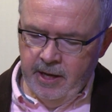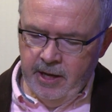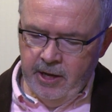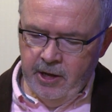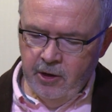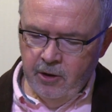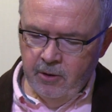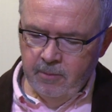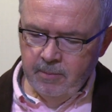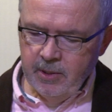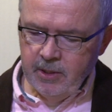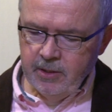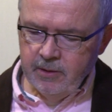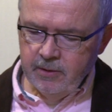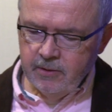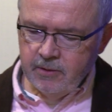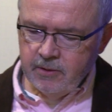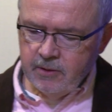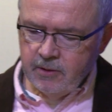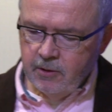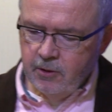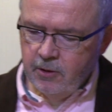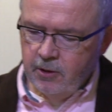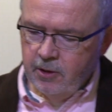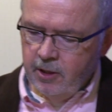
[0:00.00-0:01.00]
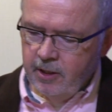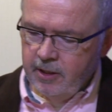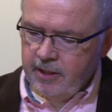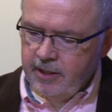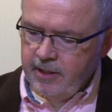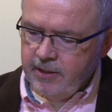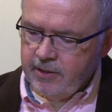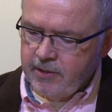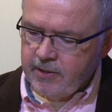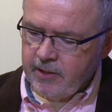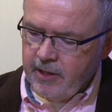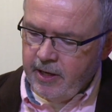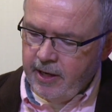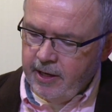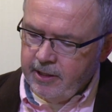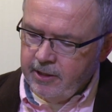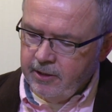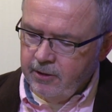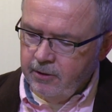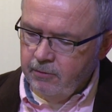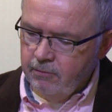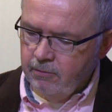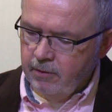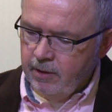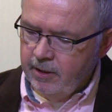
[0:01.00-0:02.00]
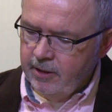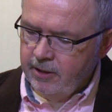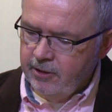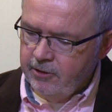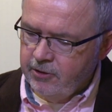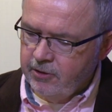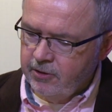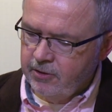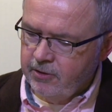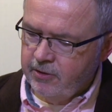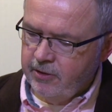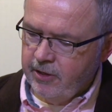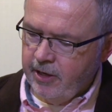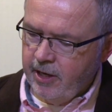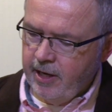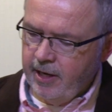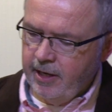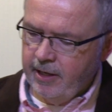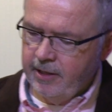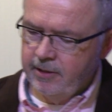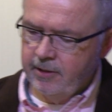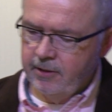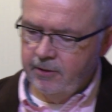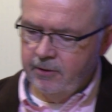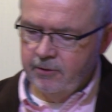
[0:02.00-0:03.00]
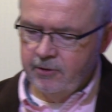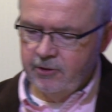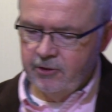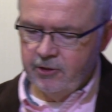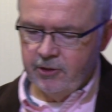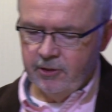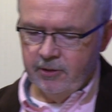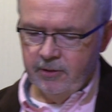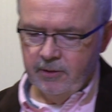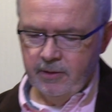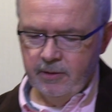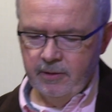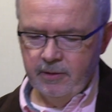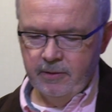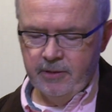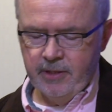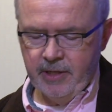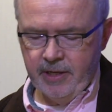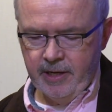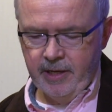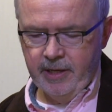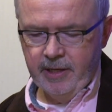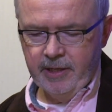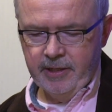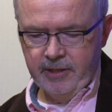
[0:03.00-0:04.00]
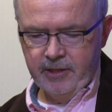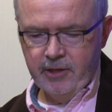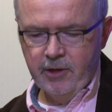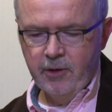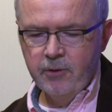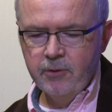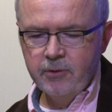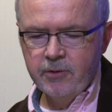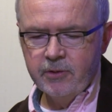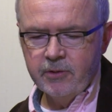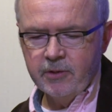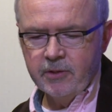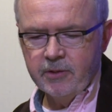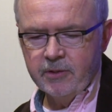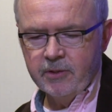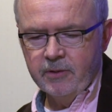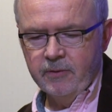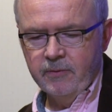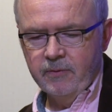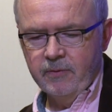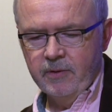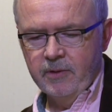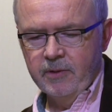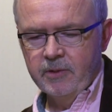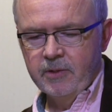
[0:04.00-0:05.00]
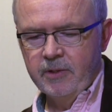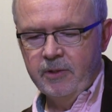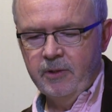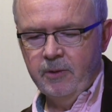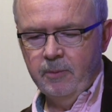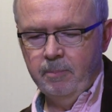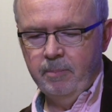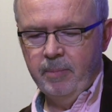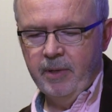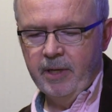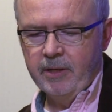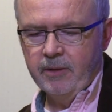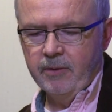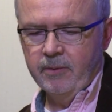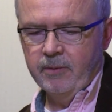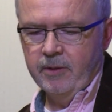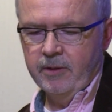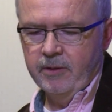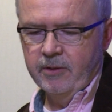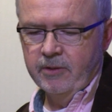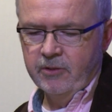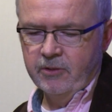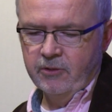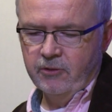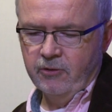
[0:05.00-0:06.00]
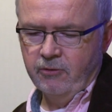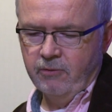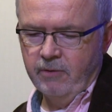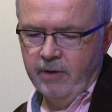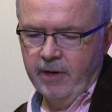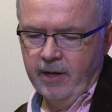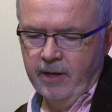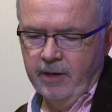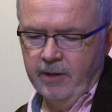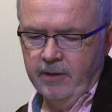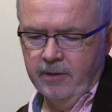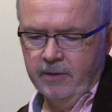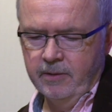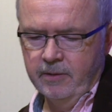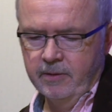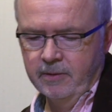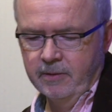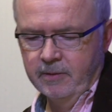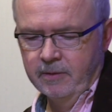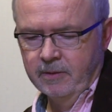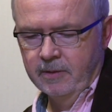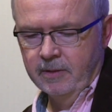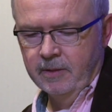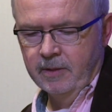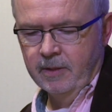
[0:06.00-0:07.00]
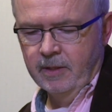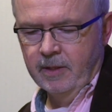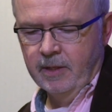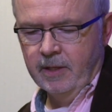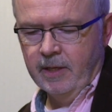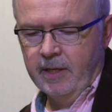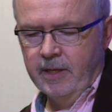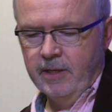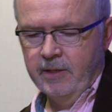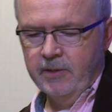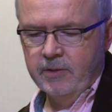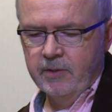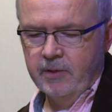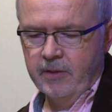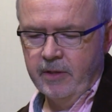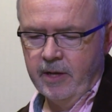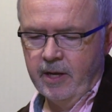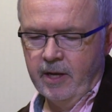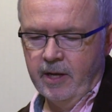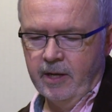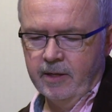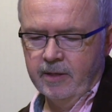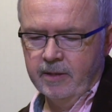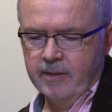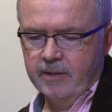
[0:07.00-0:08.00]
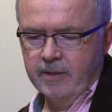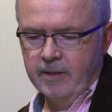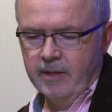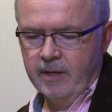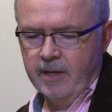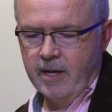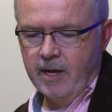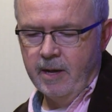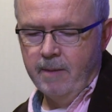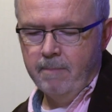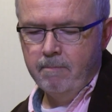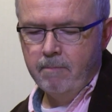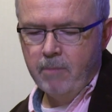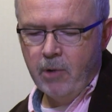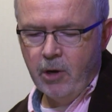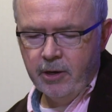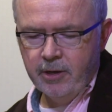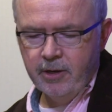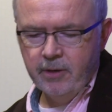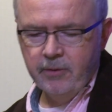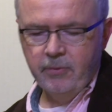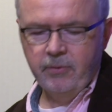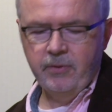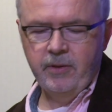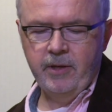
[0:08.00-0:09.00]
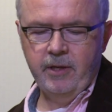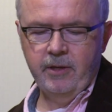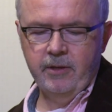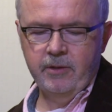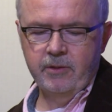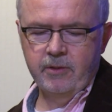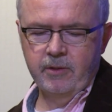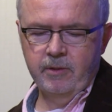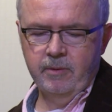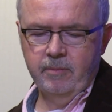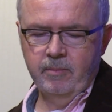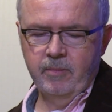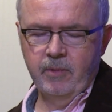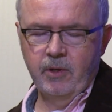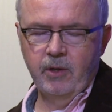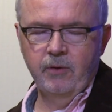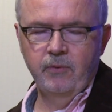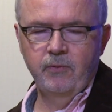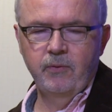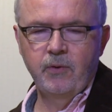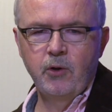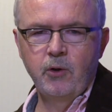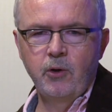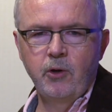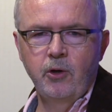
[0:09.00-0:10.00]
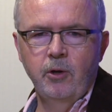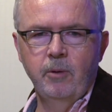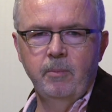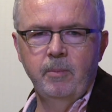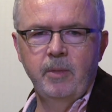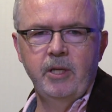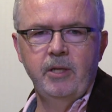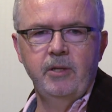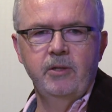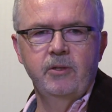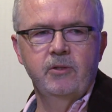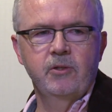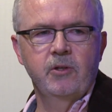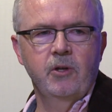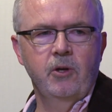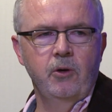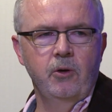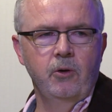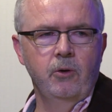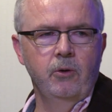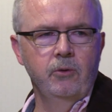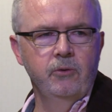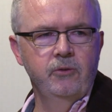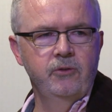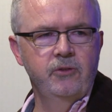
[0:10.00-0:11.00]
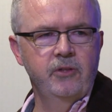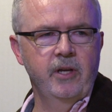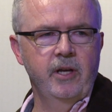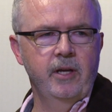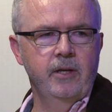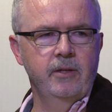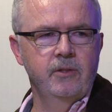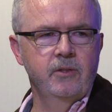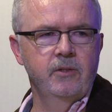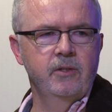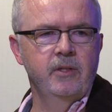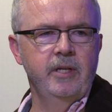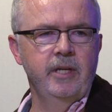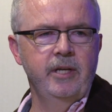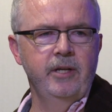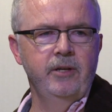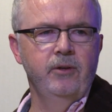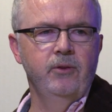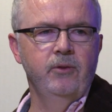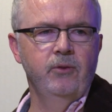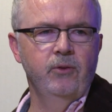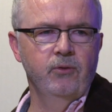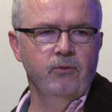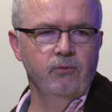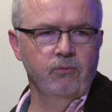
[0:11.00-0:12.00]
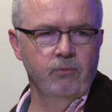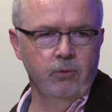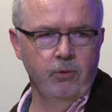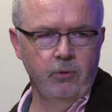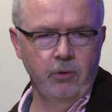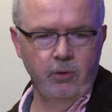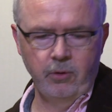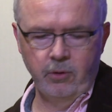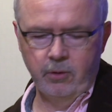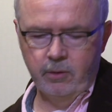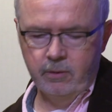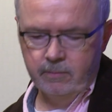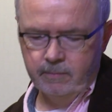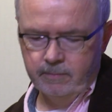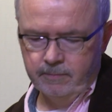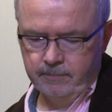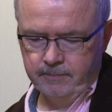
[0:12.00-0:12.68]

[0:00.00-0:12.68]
Hillman's early psycho-religious diagnosis of this ubiquitous trend is that a monotheism of Hermes holds us in thrall,